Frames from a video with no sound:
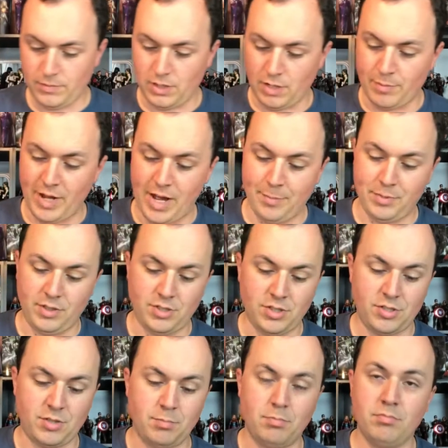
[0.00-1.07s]
happy
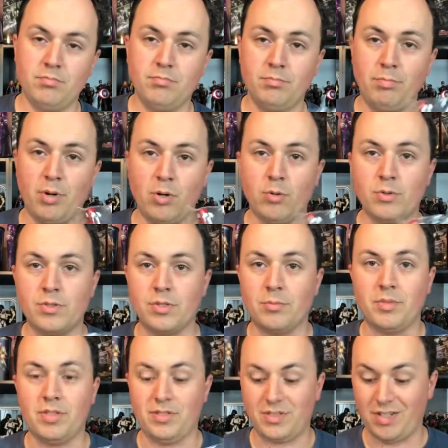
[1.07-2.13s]
just to pose some
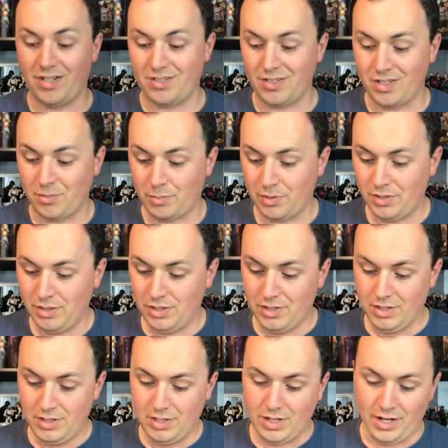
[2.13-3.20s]
of these guys up.
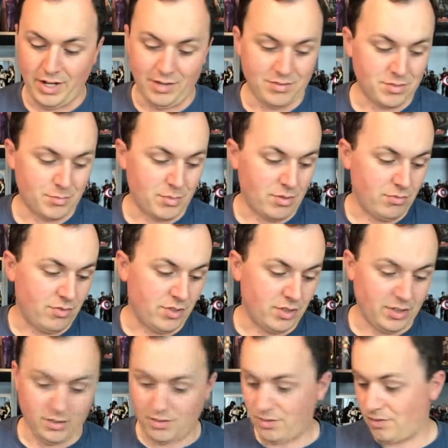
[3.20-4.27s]
I have some of the
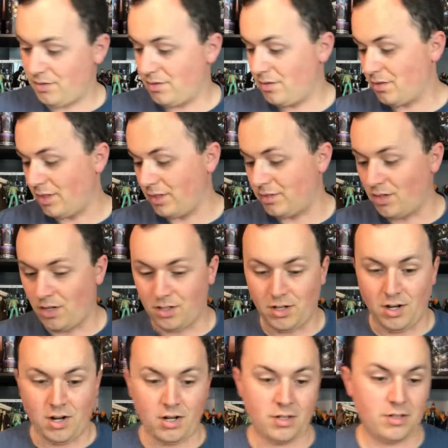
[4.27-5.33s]
villains, like Doc
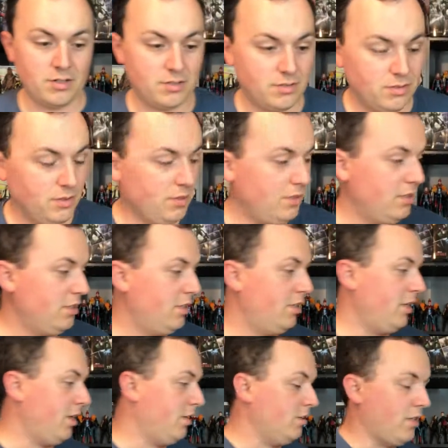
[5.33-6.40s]
Ock
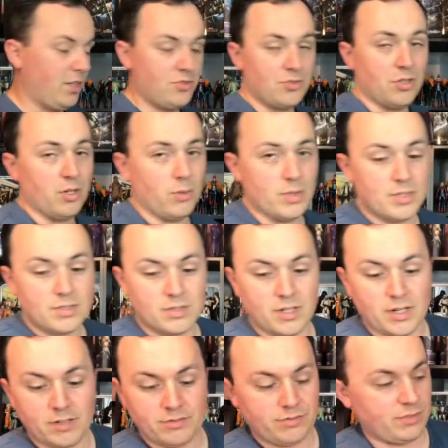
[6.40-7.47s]
and Electro and
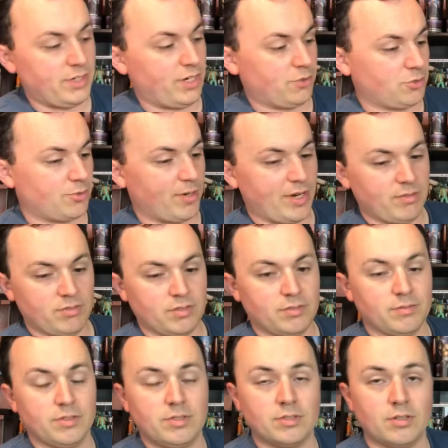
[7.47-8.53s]
stuff, and now Kraven.
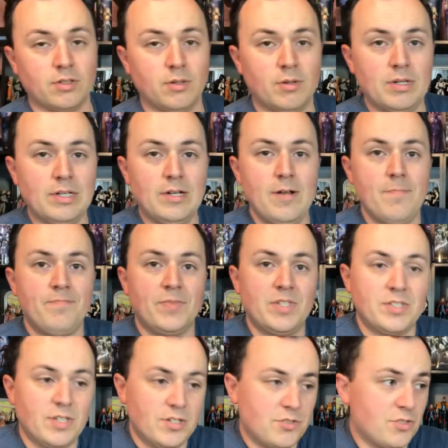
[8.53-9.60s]
So
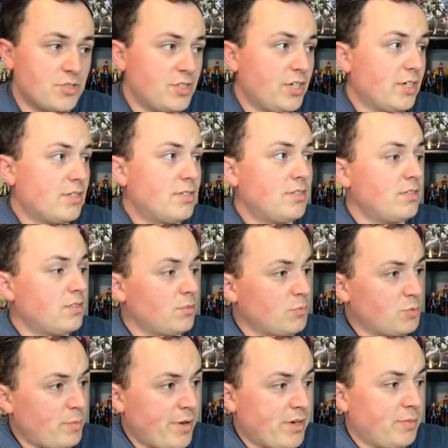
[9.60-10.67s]
Sinister Six, some
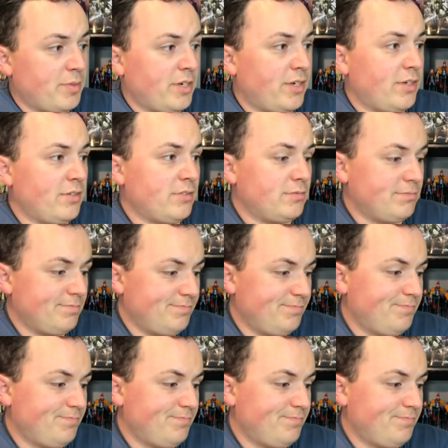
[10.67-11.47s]
Spider-Man,